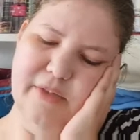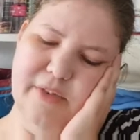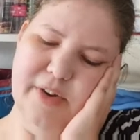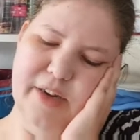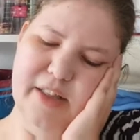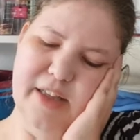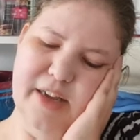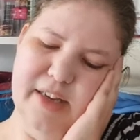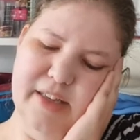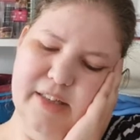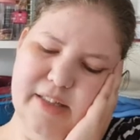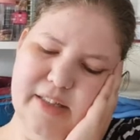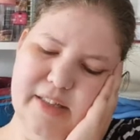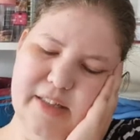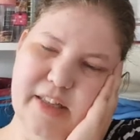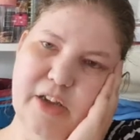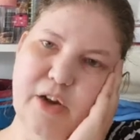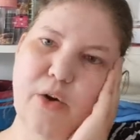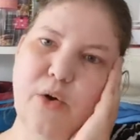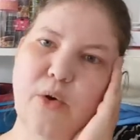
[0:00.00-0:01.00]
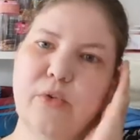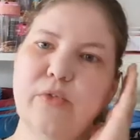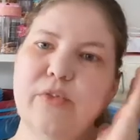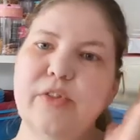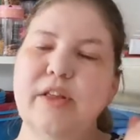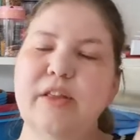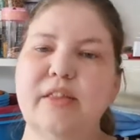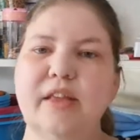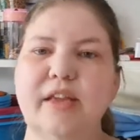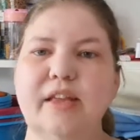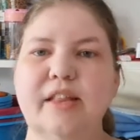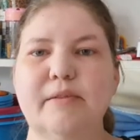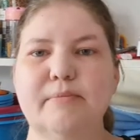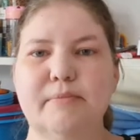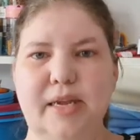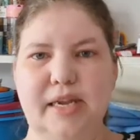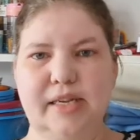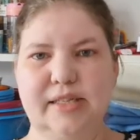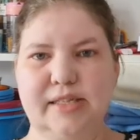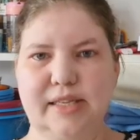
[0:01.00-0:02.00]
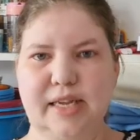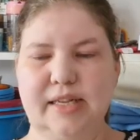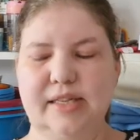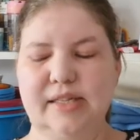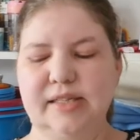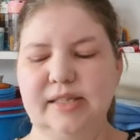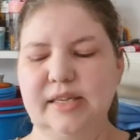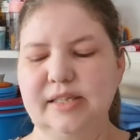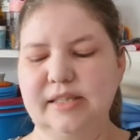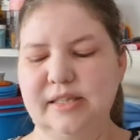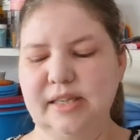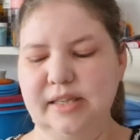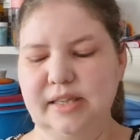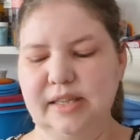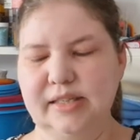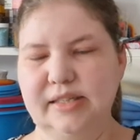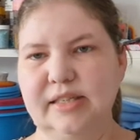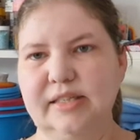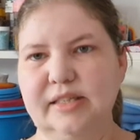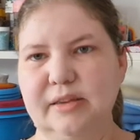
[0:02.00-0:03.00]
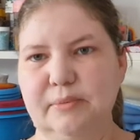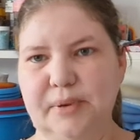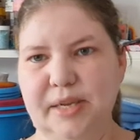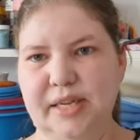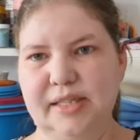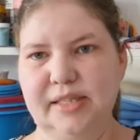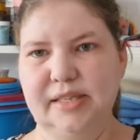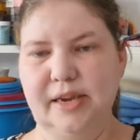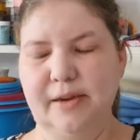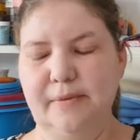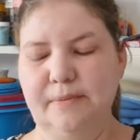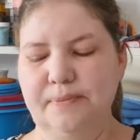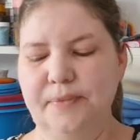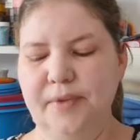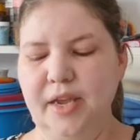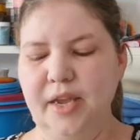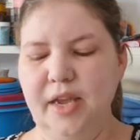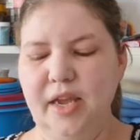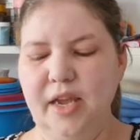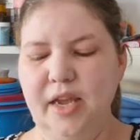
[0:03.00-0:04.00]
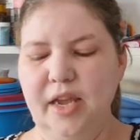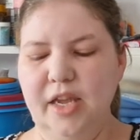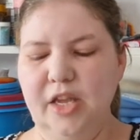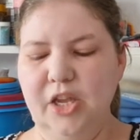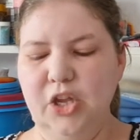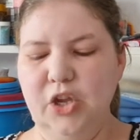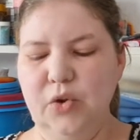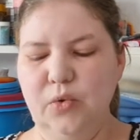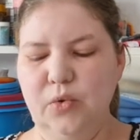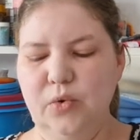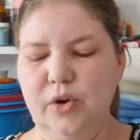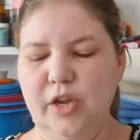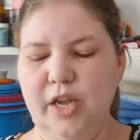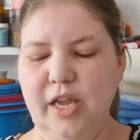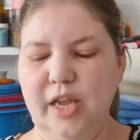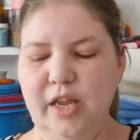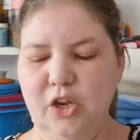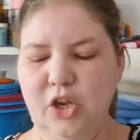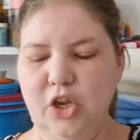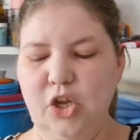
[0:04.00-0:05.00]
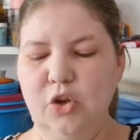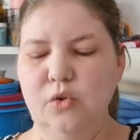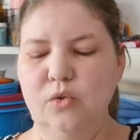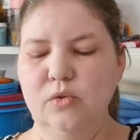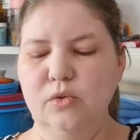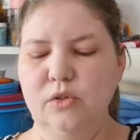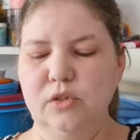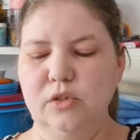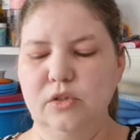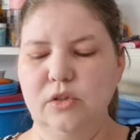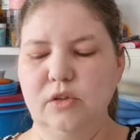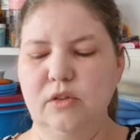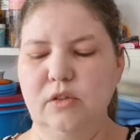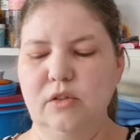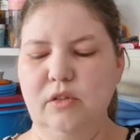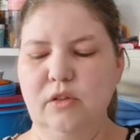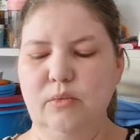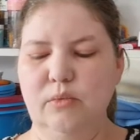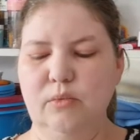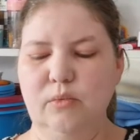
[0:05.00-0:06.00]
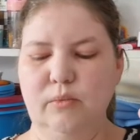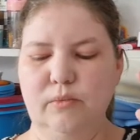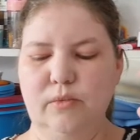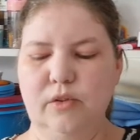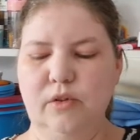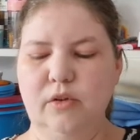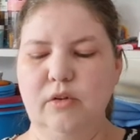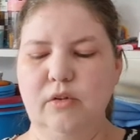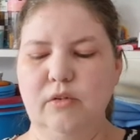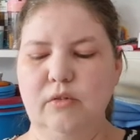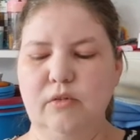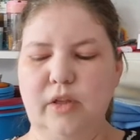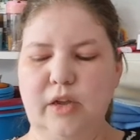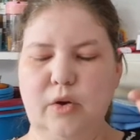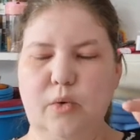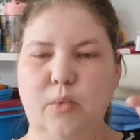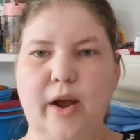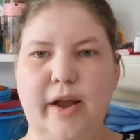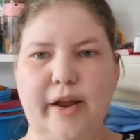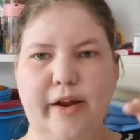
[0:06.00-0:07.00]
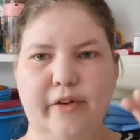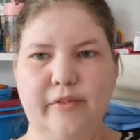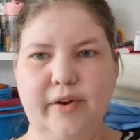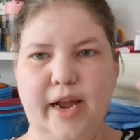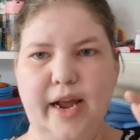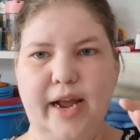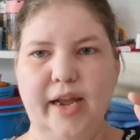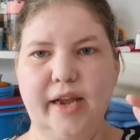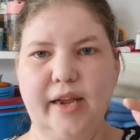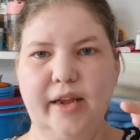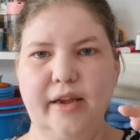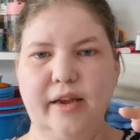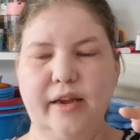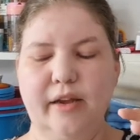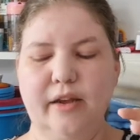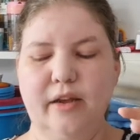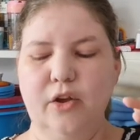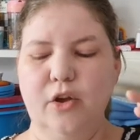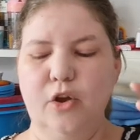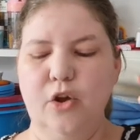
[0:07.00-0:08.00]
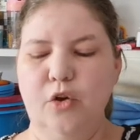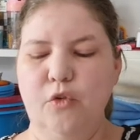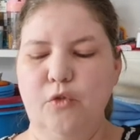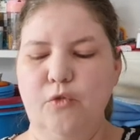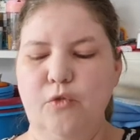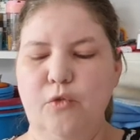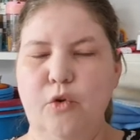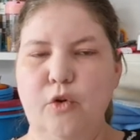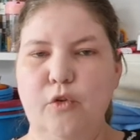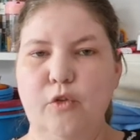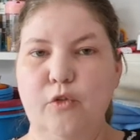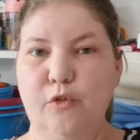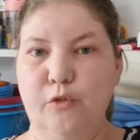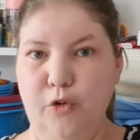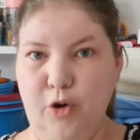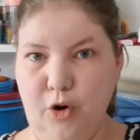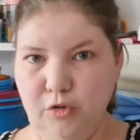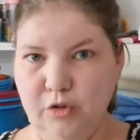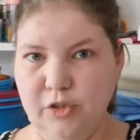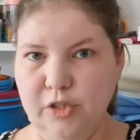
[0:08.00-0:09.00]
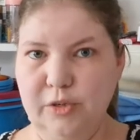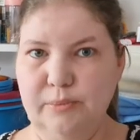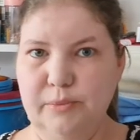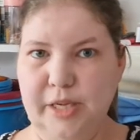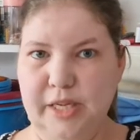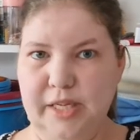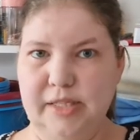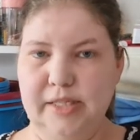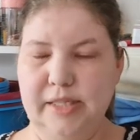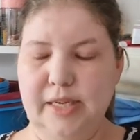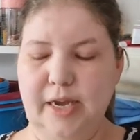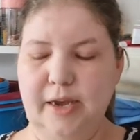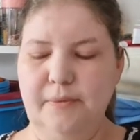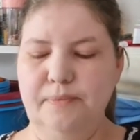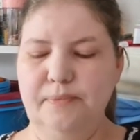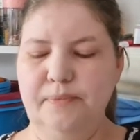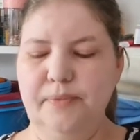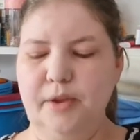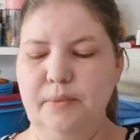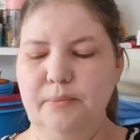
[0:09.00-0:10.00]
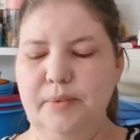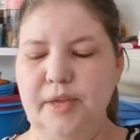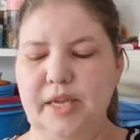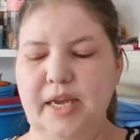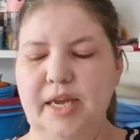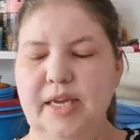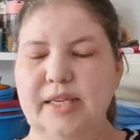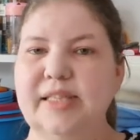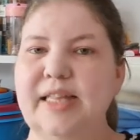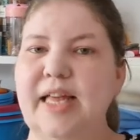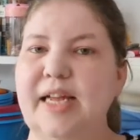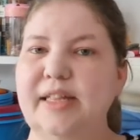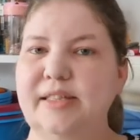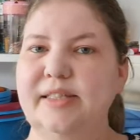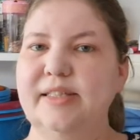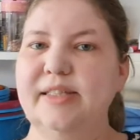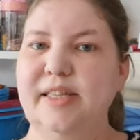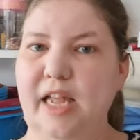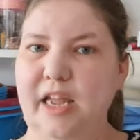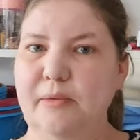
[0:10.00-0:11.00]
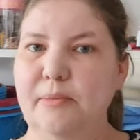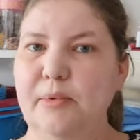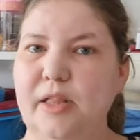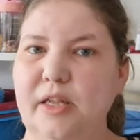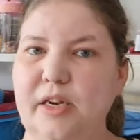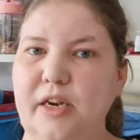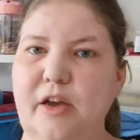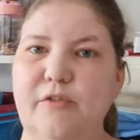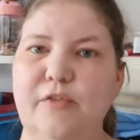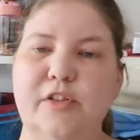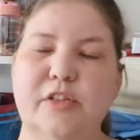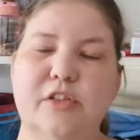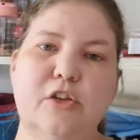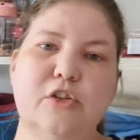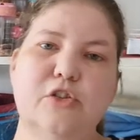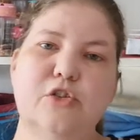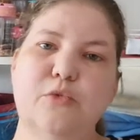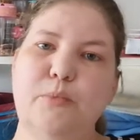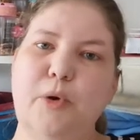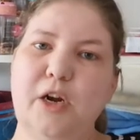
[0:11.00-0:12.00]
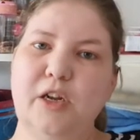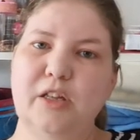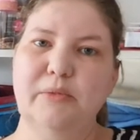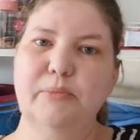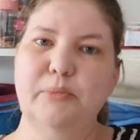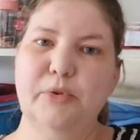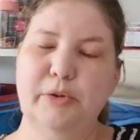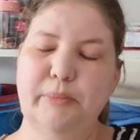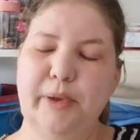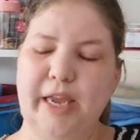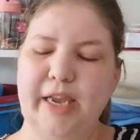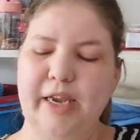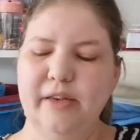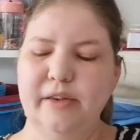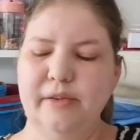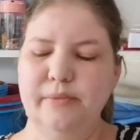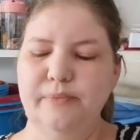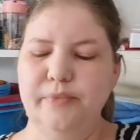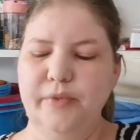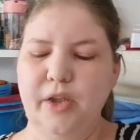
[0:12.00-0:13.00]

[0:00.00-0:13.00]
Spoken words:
realized the only thing that makes sense is that this is a pizza. You can use the like wire rack for frozen pizza because that's stable enough. It's also partly pre-baked.